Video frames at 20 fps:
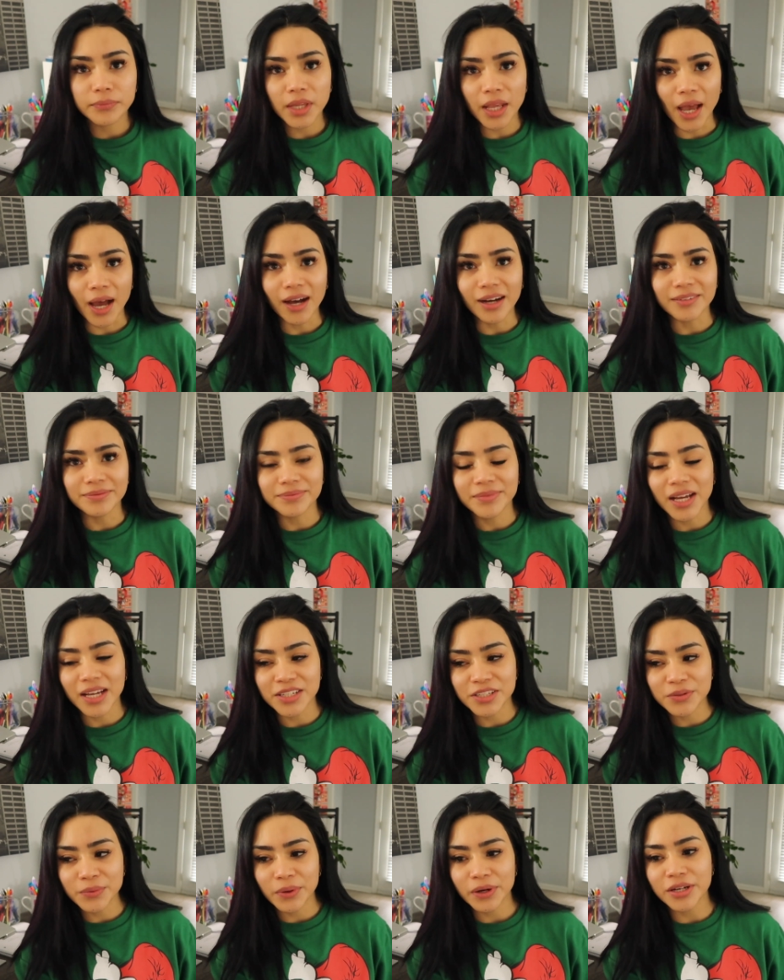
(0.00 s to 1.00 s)
yeah, I
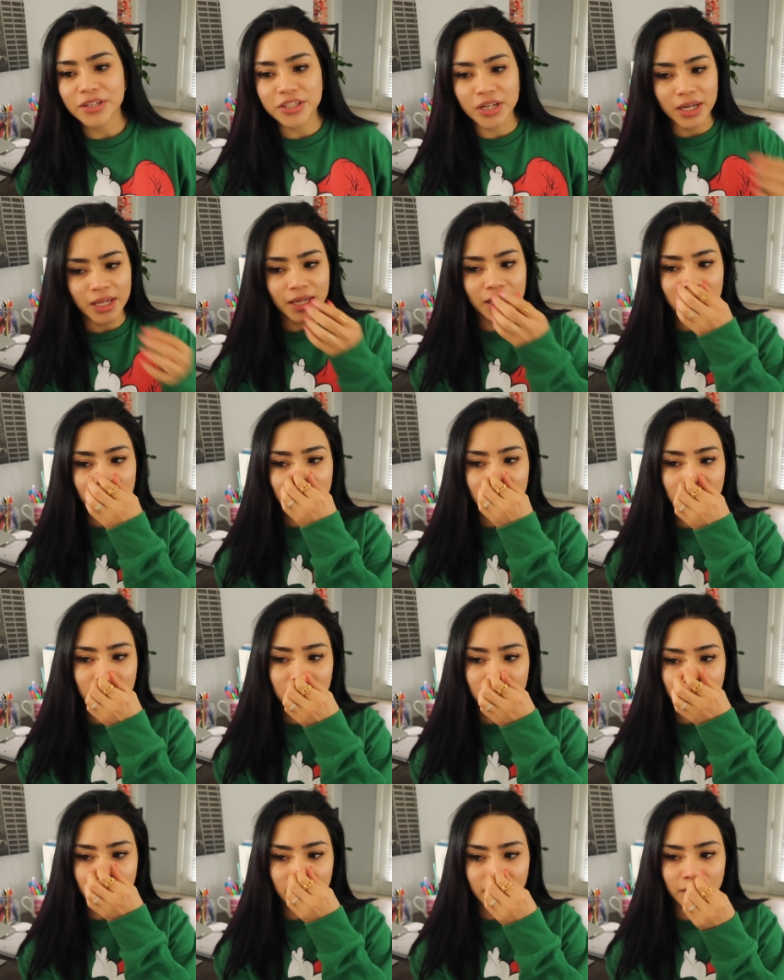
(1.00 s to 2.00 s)
just wanna check
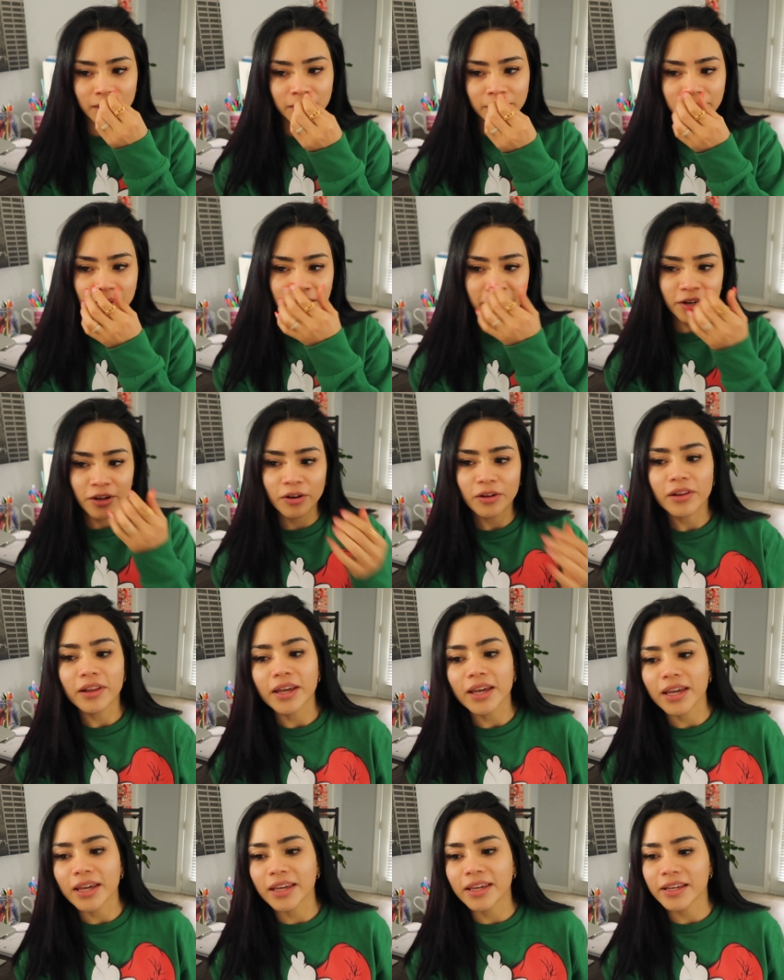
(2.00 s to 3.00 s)
in. Um, I know
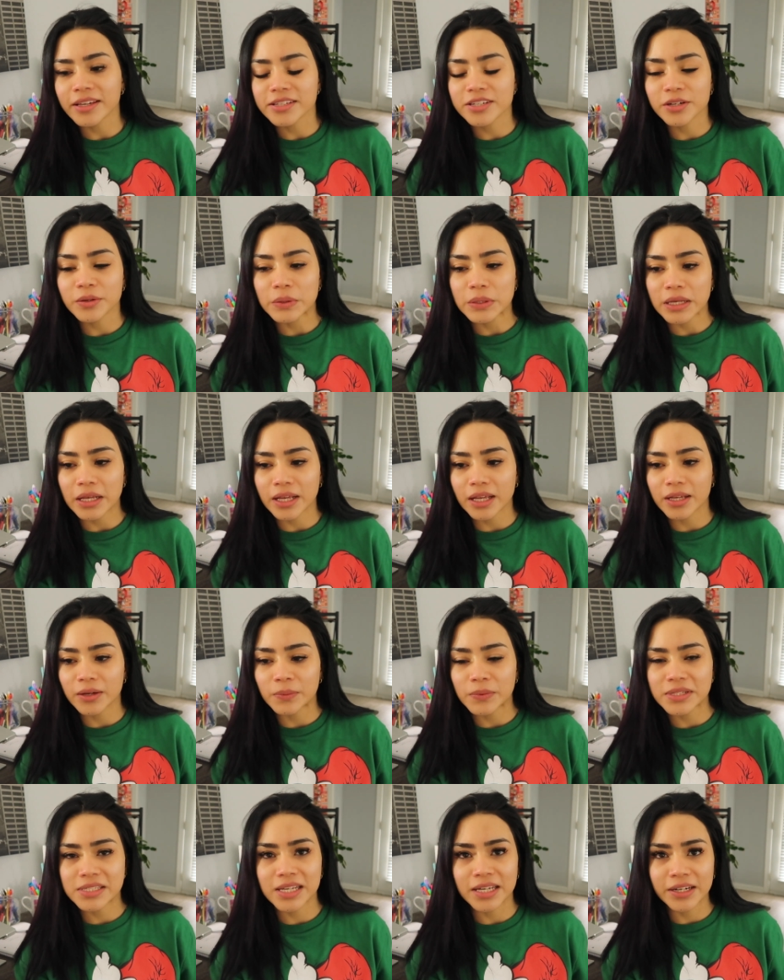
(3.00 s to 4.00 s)
like yesterday
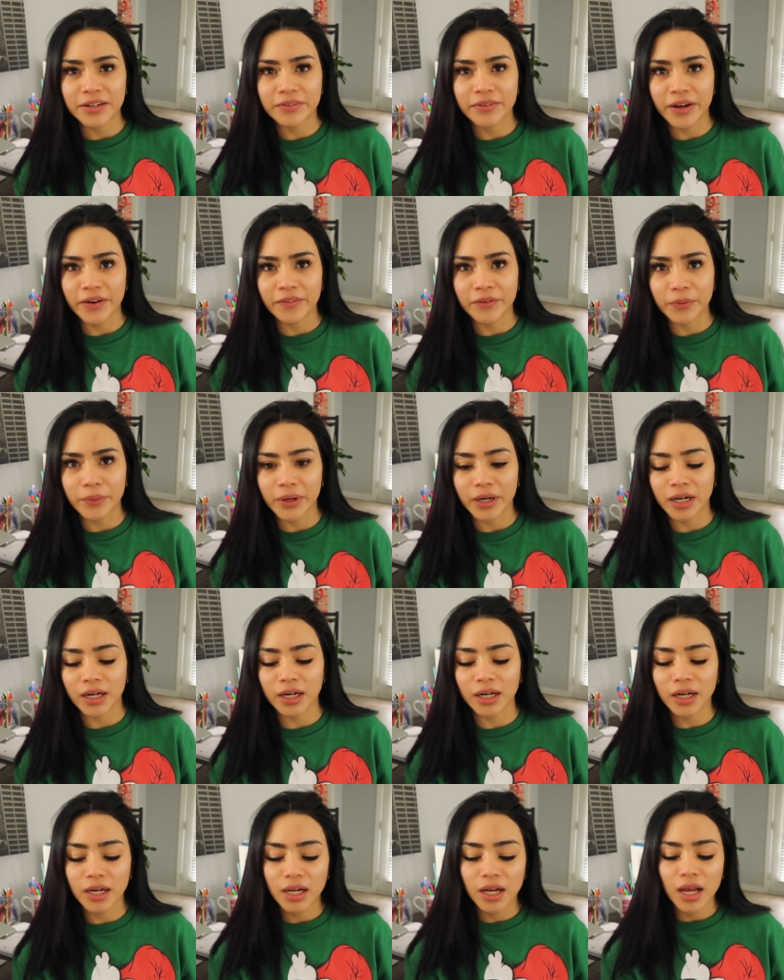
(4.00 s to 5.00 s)
was kind of
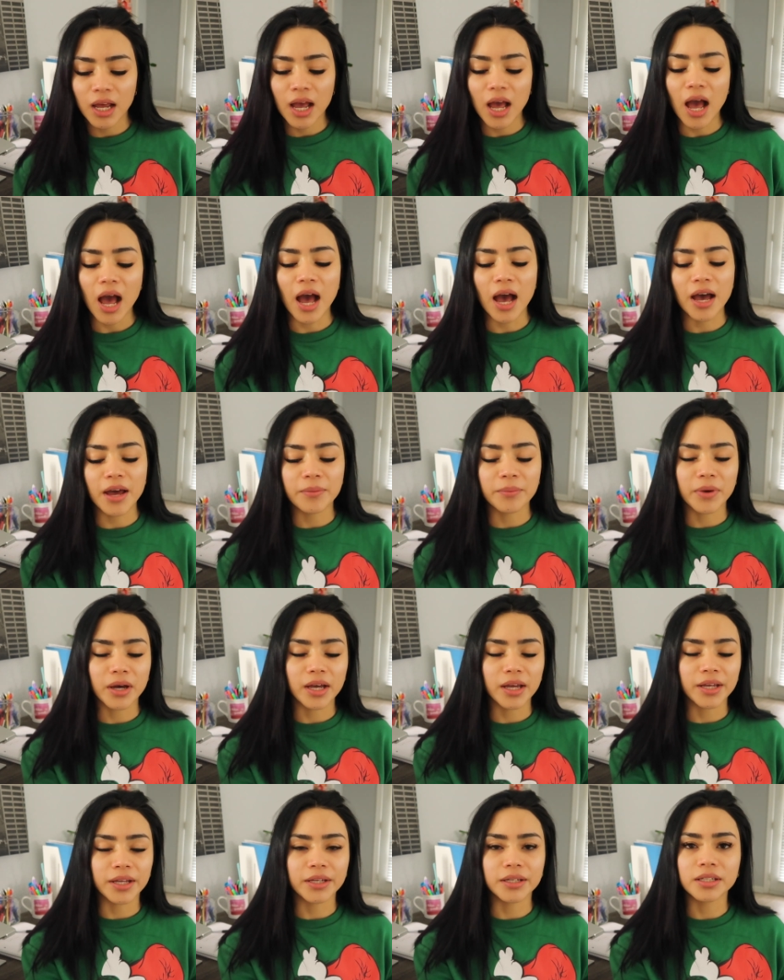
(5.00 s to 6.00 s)
everywhere. I had
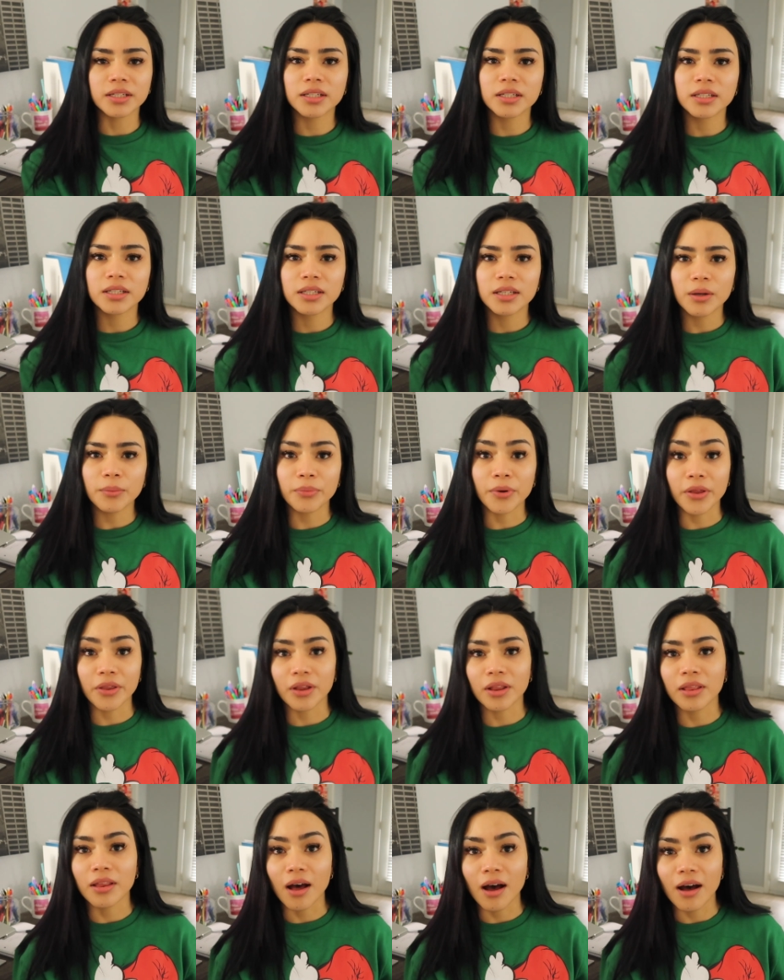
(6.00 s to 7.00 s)
my
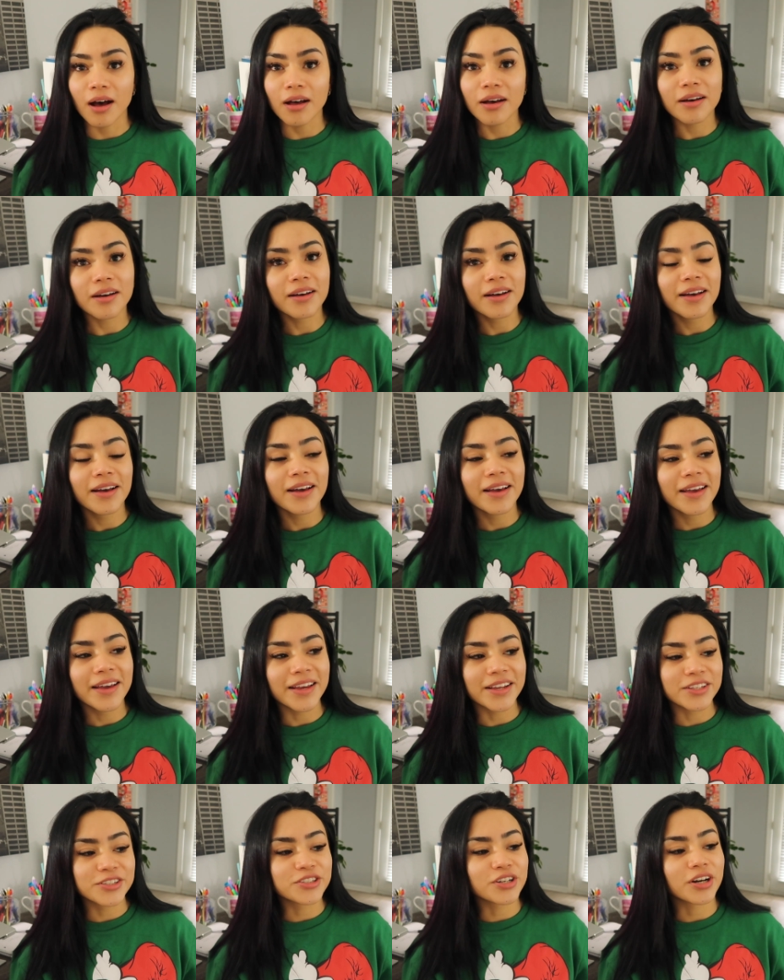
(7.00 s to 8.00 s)
brother-in-law
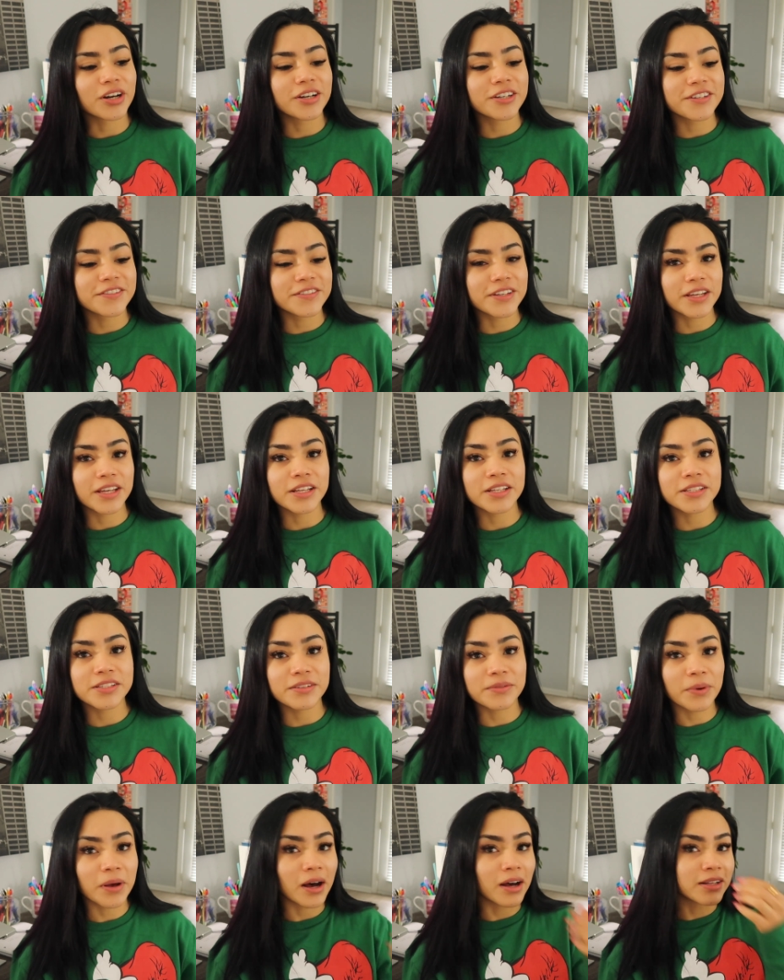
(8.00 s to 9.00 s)
in charge of taking
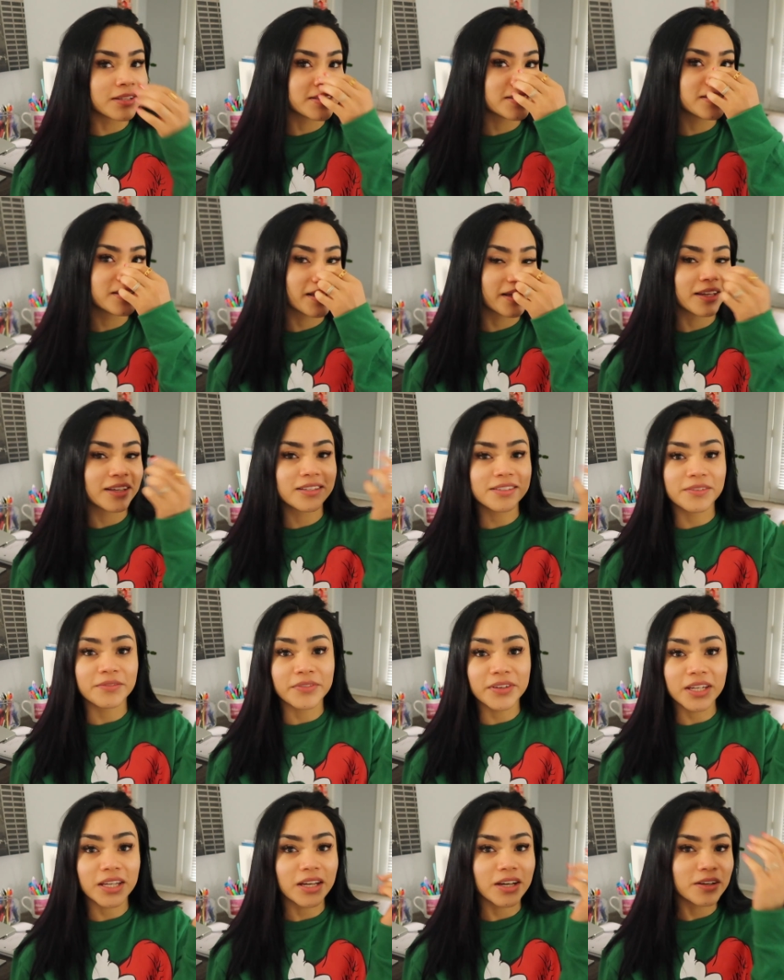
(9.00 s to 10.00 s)
some con like some
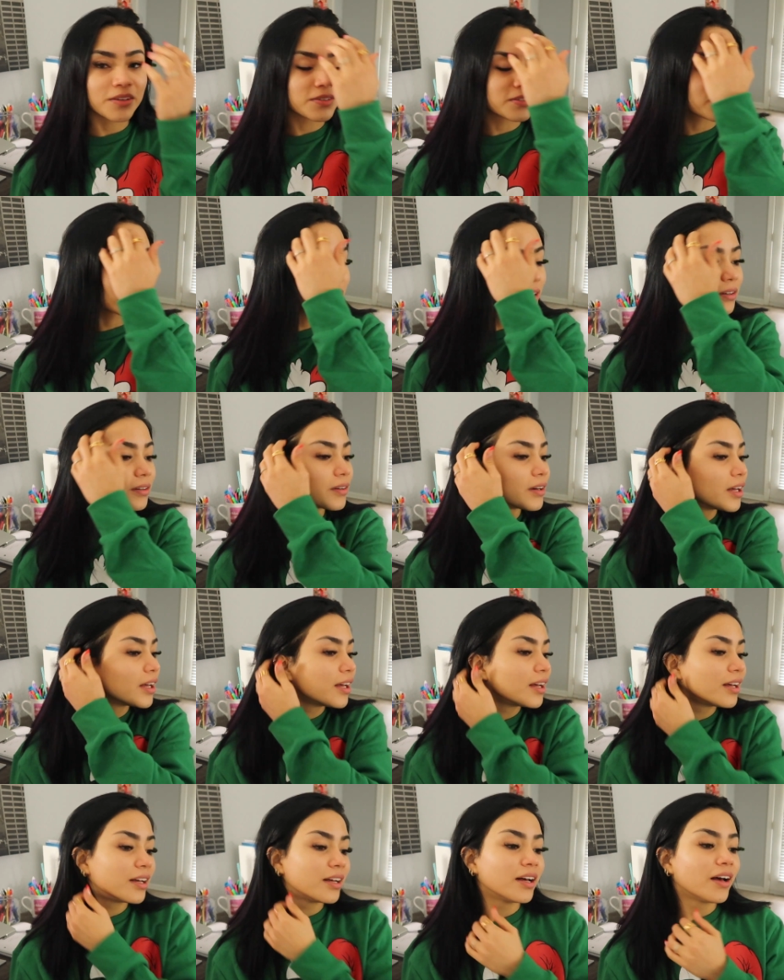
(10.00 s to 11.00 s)
videos, so
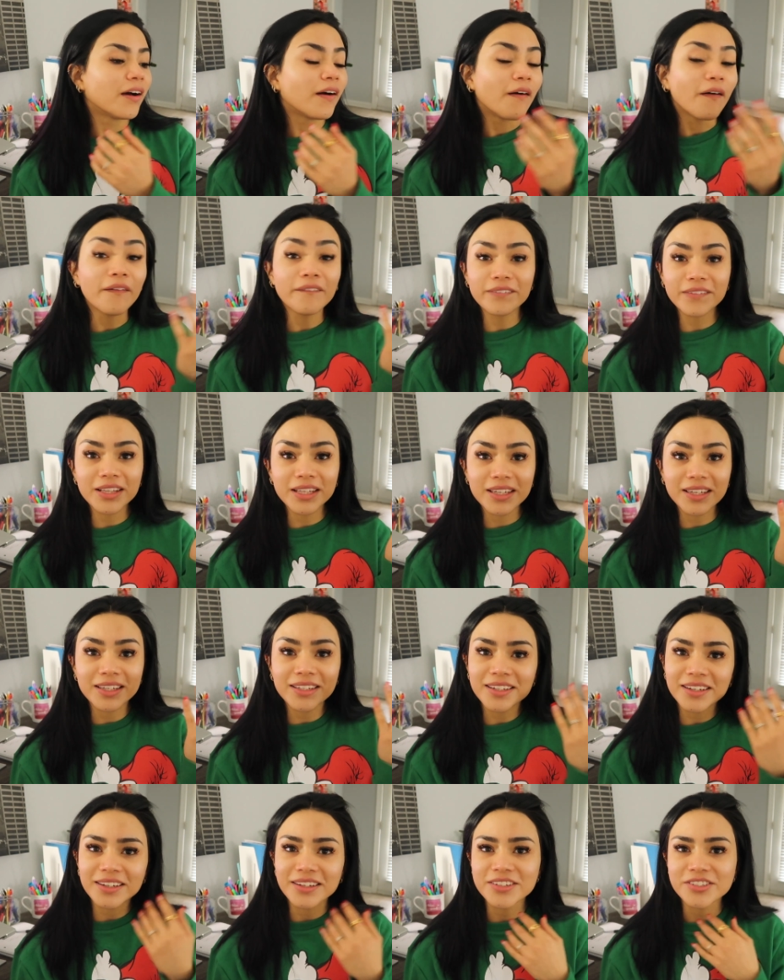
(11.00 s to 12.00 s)
hopefully he
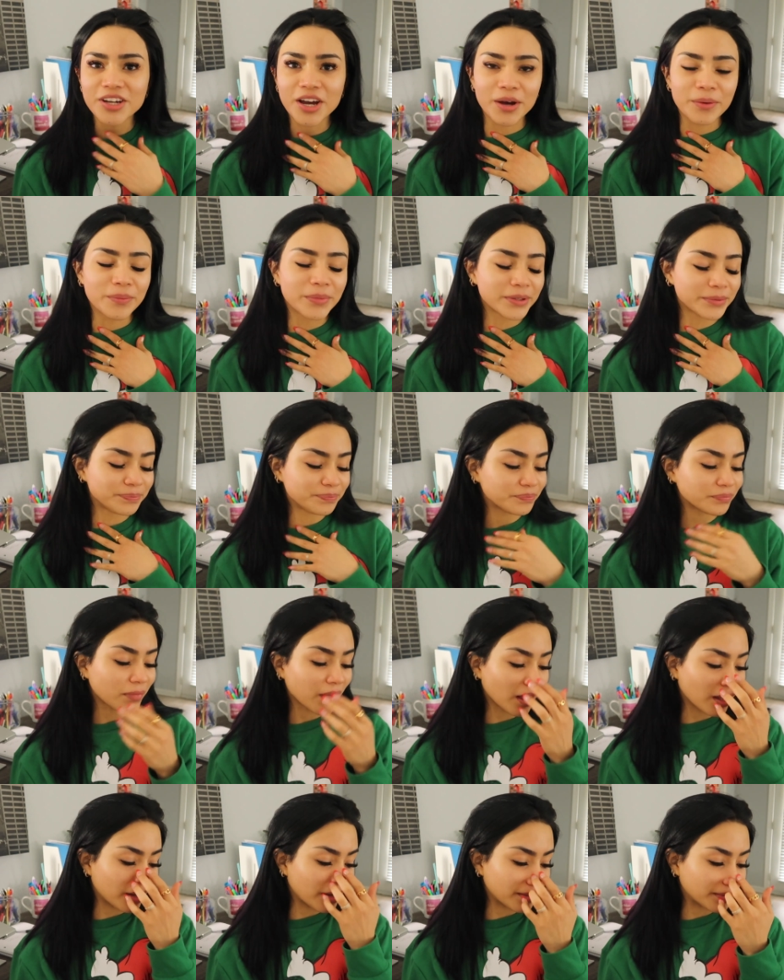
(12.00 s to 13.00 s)
did a good job.
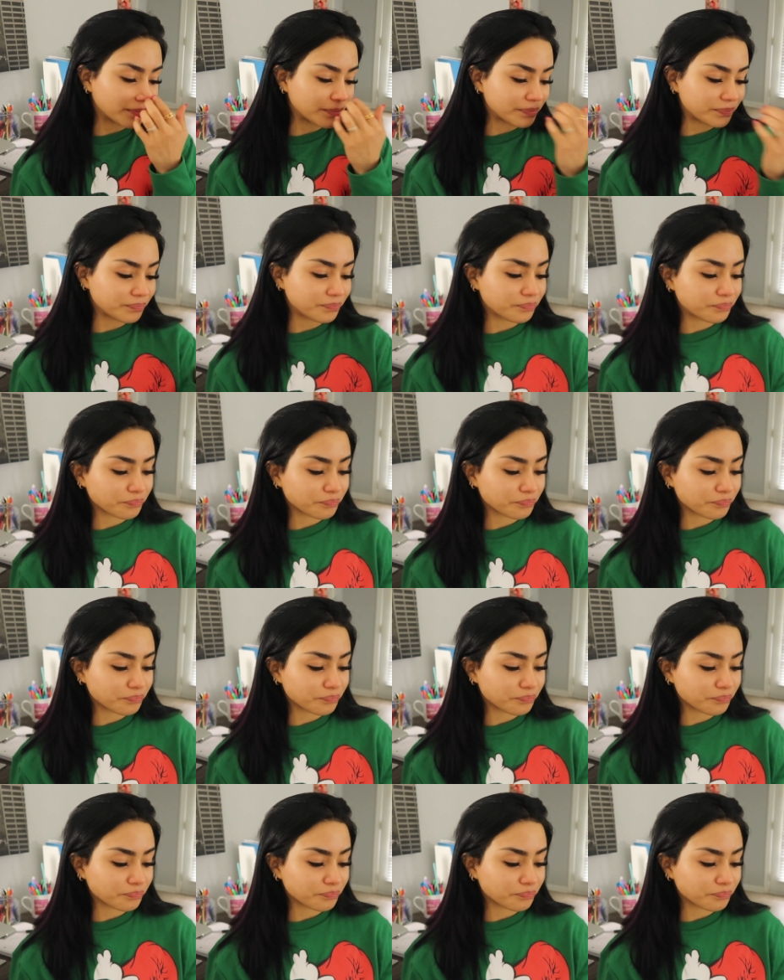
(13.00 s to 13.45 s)
Um,